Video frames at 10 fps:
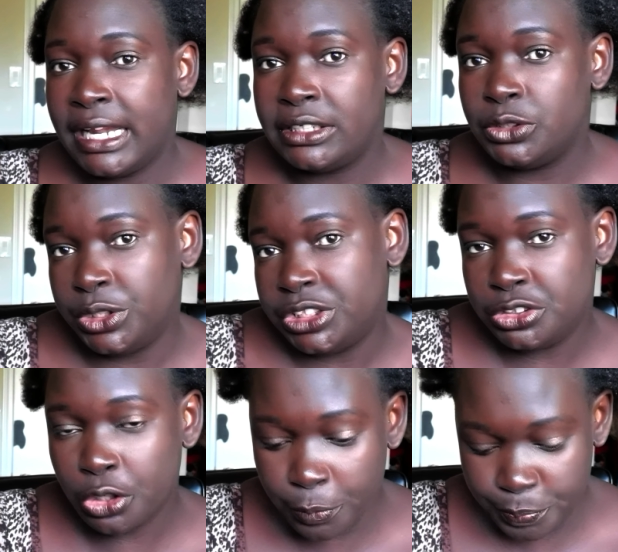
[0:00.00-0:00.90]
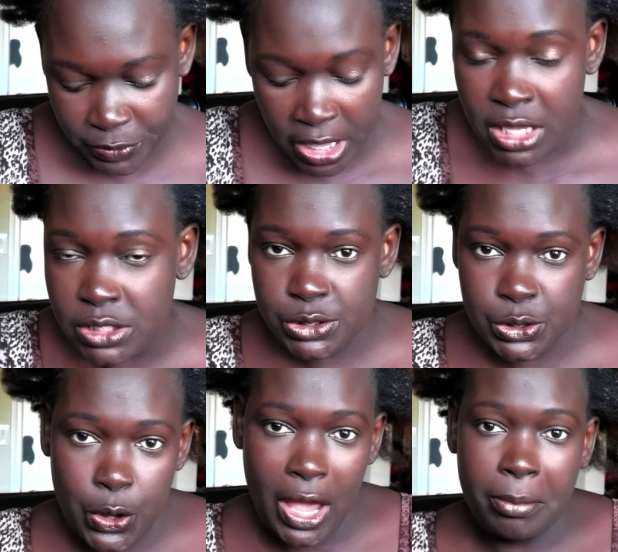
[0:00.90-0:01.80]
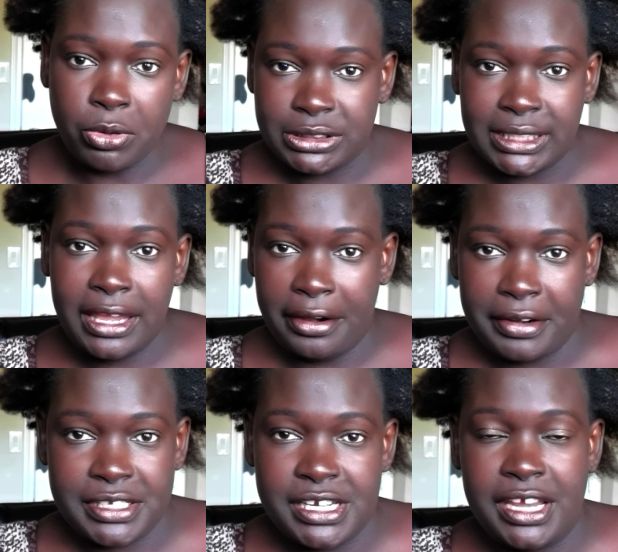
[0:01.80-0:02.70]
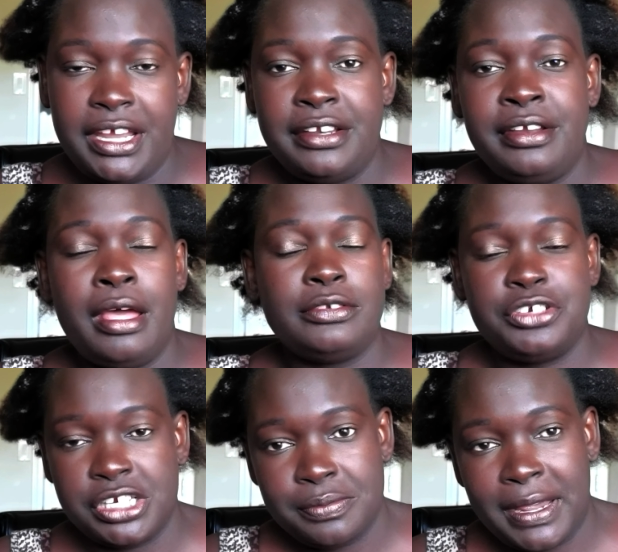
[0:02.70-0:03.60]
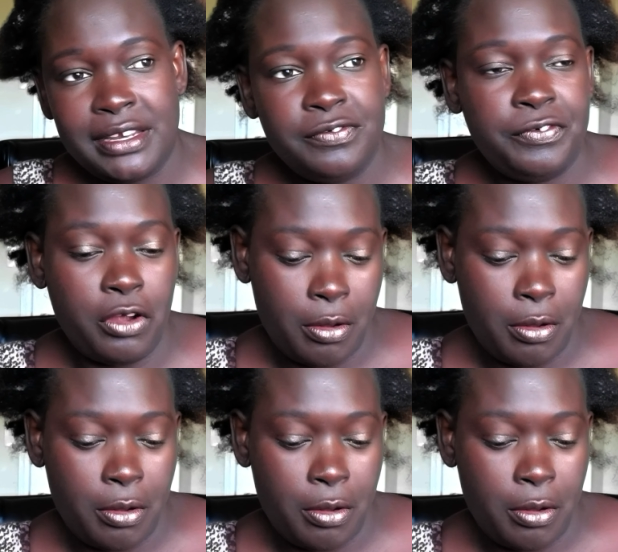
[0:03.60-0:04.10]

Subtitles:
and do it at home? So I bought keratin treatment from